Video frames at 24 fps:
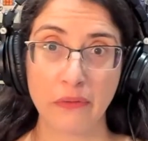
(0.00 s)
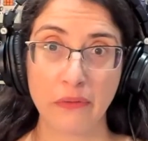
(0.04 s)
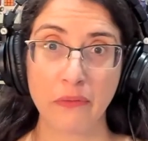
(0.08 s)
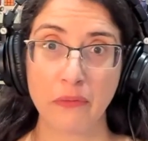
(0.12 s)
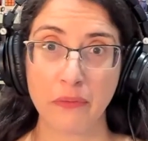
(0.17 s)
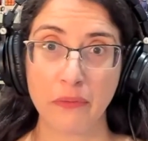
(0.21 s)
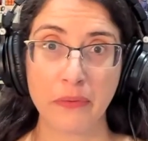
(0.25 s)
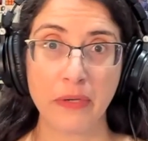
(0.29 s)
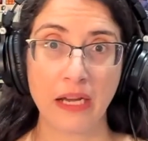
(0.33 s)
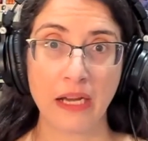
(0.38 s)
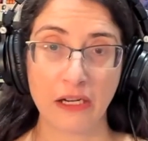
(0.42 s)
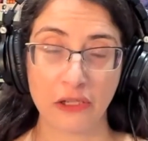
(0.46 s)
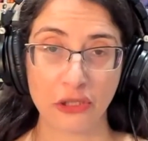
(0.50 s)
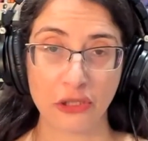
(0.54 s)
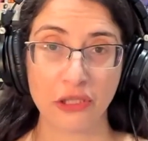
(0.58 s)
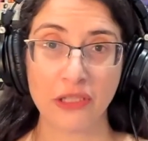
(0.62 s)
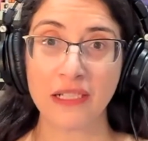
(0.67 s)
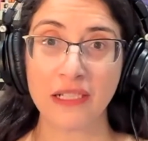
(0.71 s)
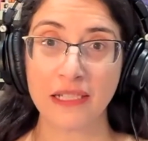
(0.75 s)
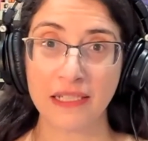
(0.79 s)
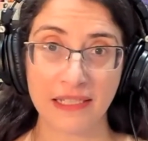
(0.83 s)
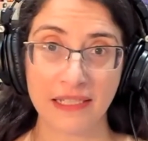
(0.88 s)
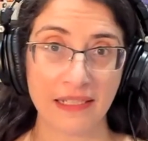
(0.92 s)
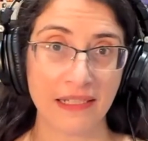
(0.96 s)
we will
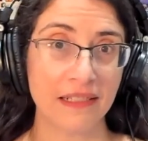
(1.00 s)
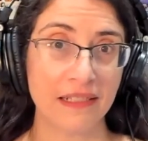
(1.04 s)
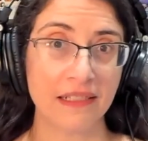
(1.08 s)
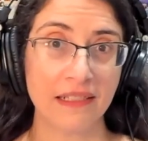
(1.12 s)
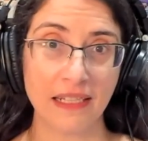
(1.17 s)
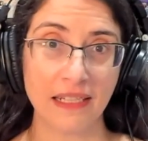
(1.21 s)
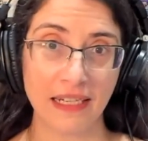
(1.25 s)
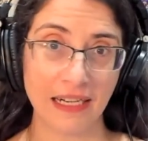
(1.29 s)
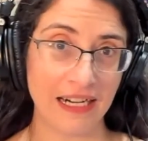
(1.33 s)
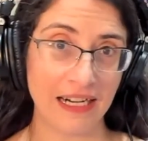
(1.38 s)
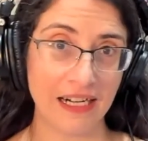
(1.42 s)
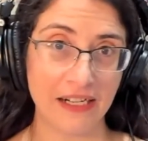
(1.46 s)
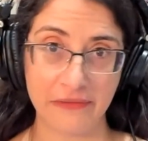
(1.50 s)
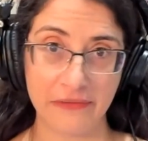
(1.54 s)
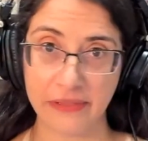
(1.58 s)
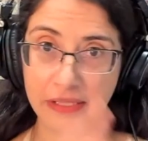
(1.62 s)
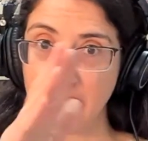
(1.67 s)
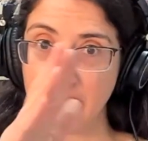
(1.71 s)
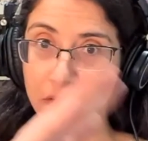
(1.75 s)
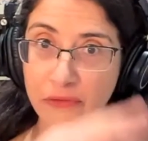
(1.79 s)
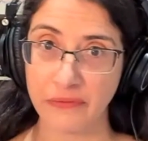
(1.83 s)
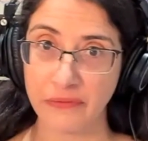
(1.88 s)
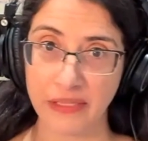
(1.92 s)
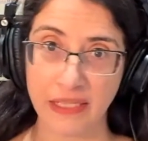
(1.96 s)
actually see the
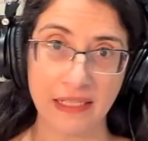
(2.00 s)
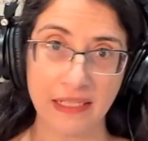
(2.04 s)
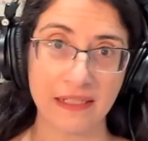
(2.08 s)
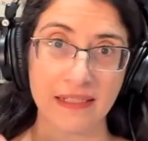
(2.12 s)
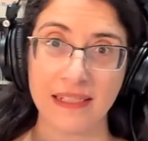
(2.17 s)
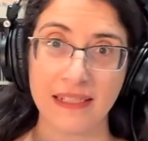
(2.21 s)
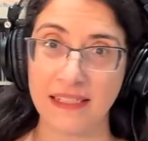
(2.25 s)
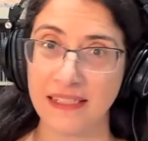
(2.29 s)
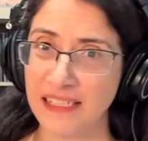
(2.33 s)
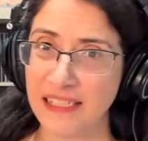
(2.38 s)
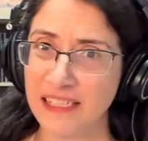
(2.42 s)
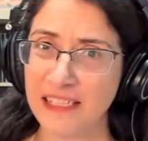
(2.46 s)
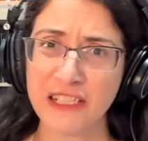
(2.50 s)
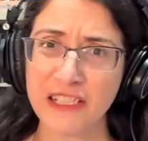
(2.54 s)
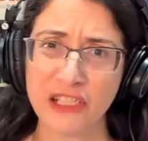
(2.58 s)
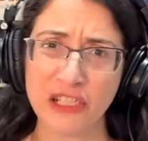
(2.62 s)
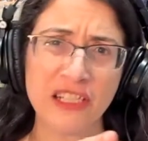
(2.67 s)
hiring trends and